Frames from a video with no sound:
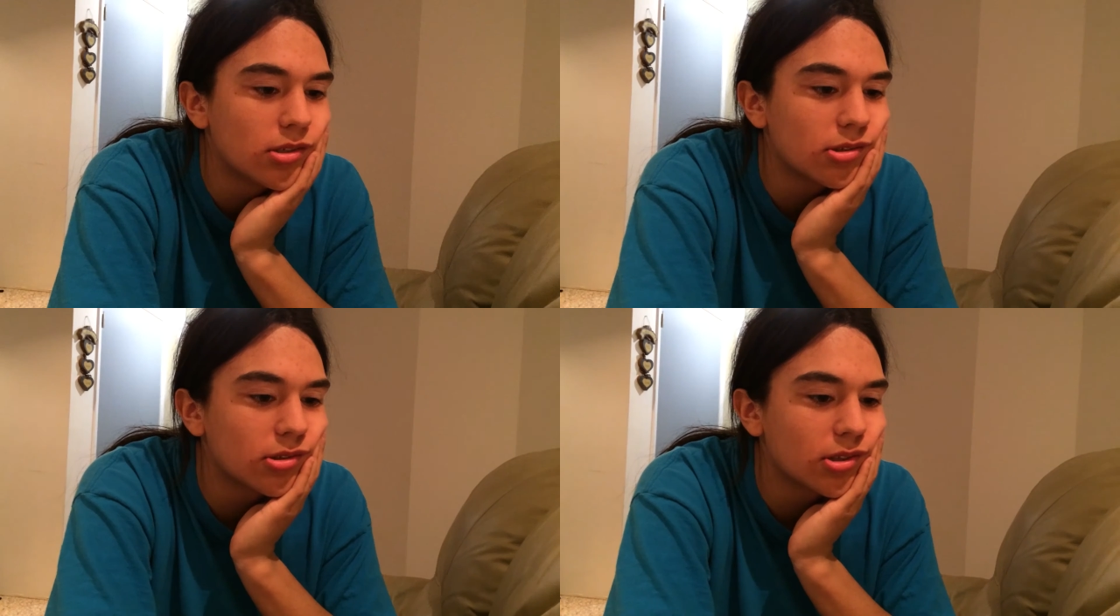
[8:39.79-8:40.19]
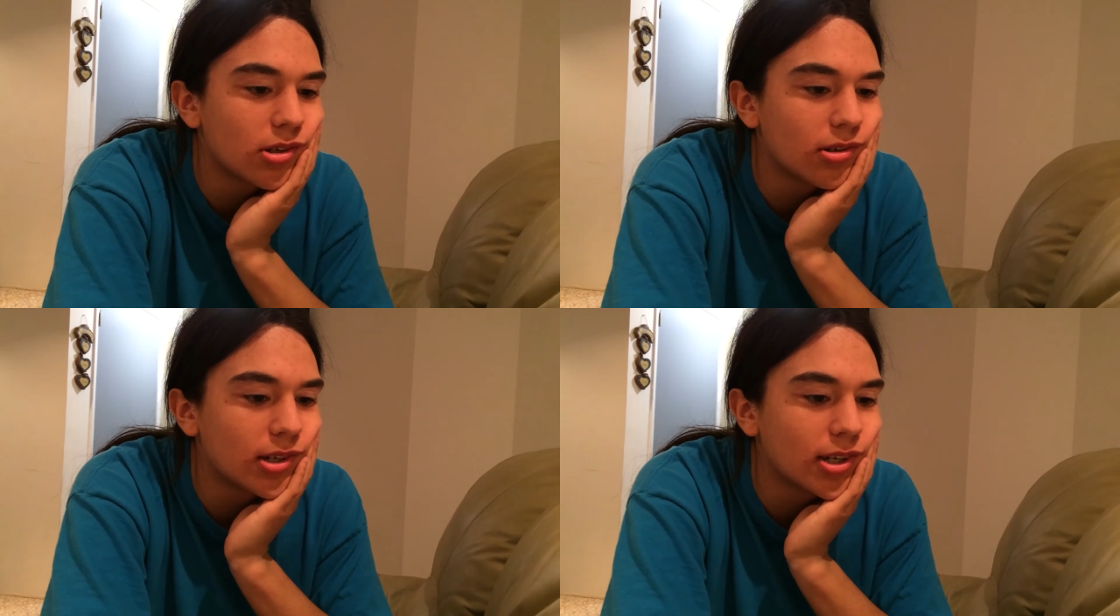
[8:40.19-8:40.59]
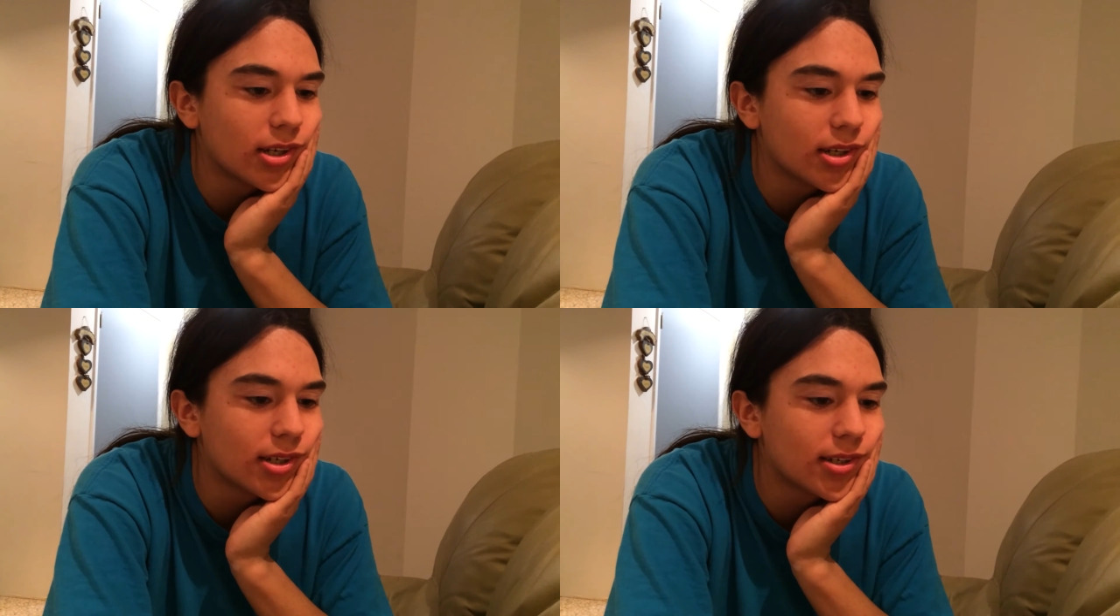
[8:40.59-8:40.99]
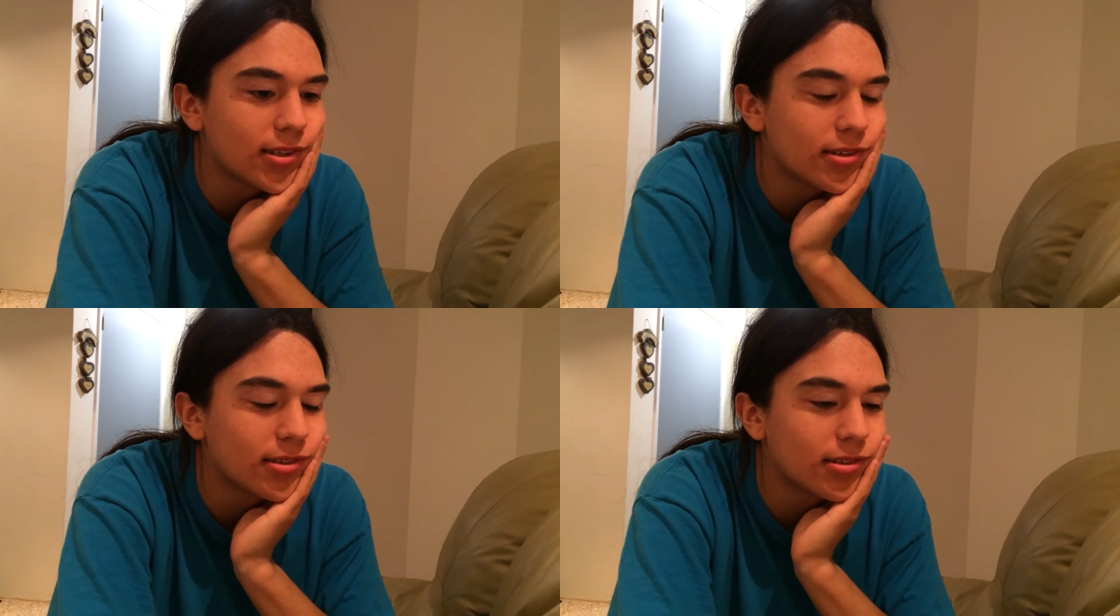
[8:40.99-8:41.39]
So, uh,
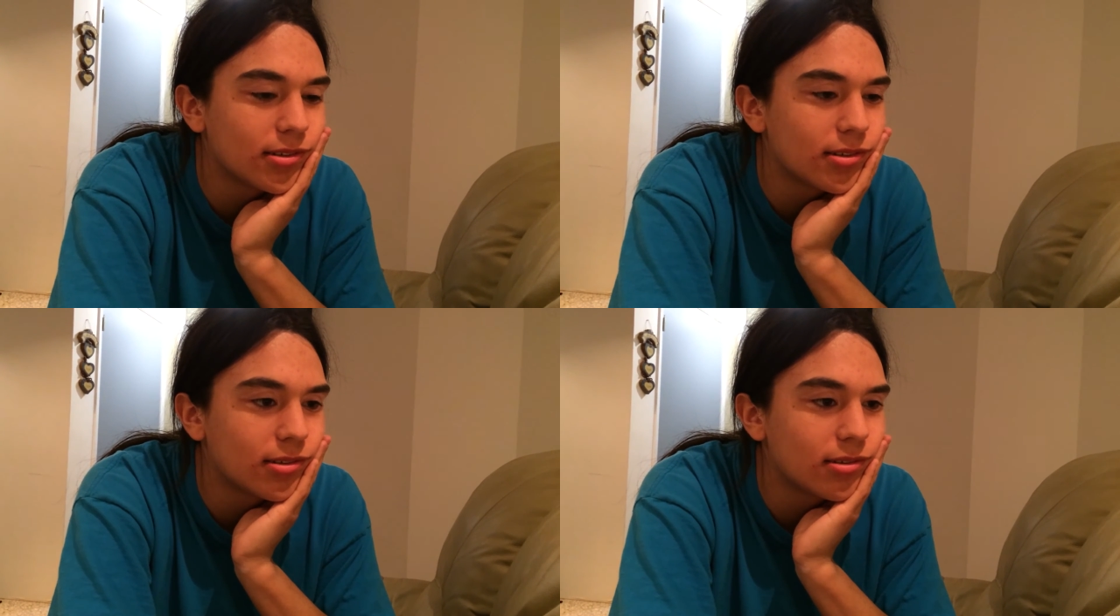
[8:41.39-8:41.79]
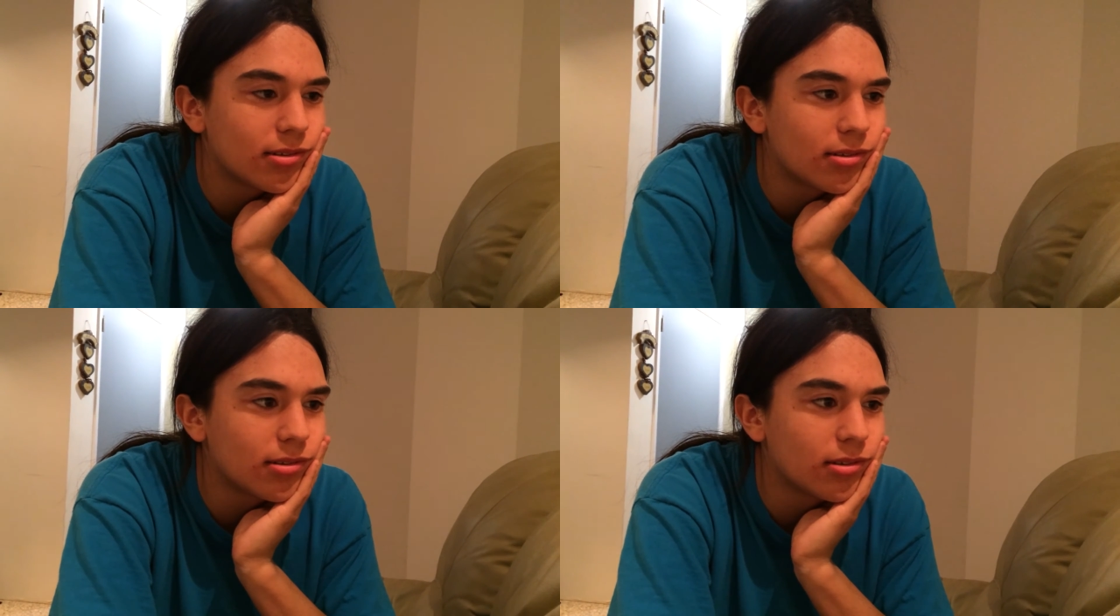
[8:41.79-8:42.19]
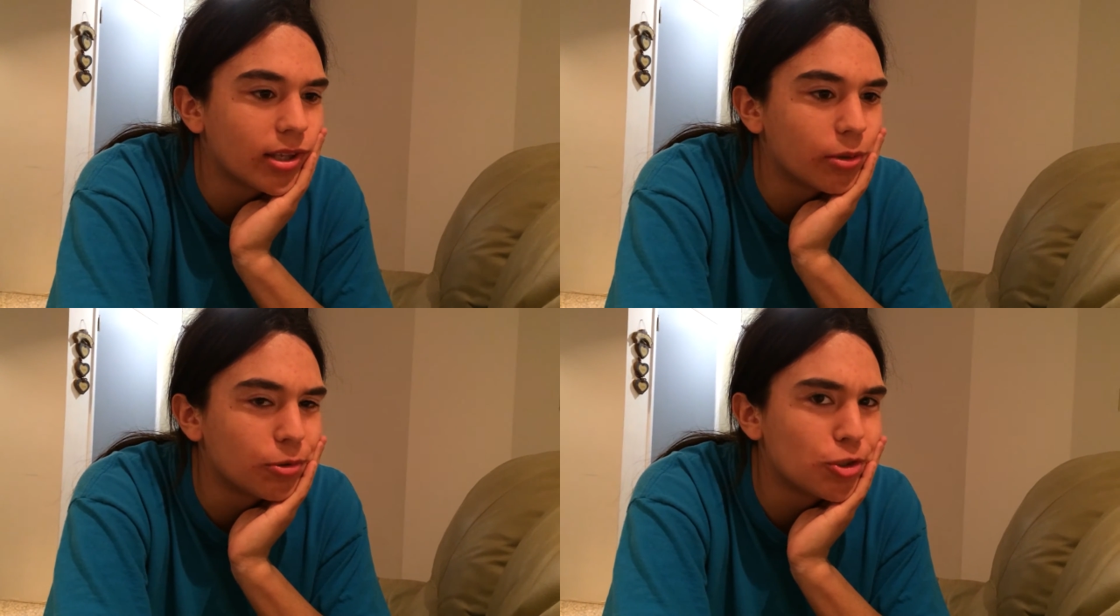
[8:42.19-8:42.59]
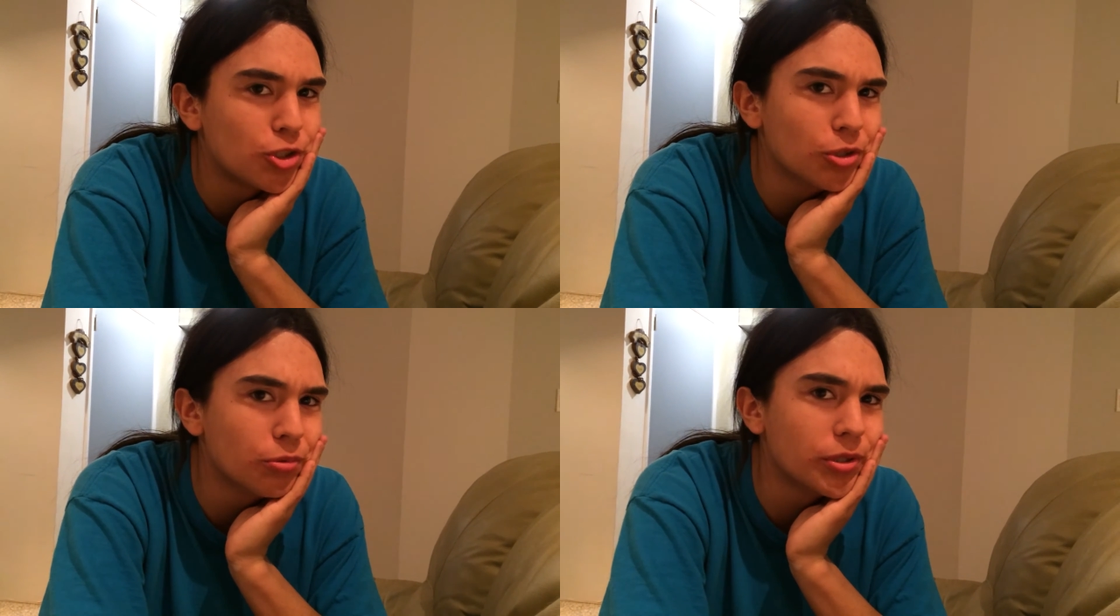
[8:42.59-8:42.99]
like, what
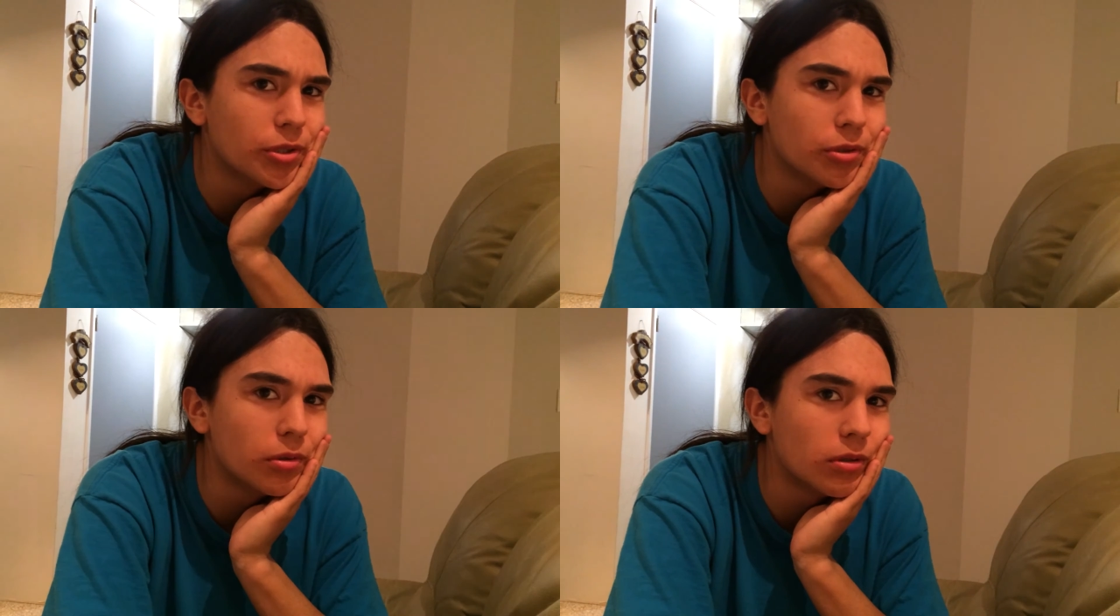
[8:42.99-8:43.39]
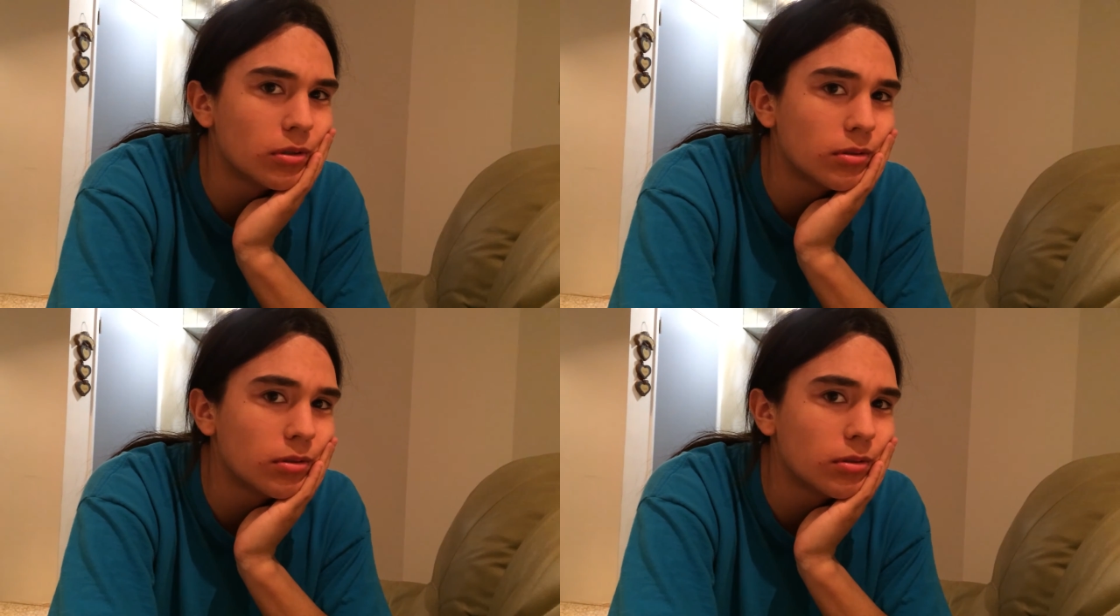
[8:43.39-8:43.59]
should we do?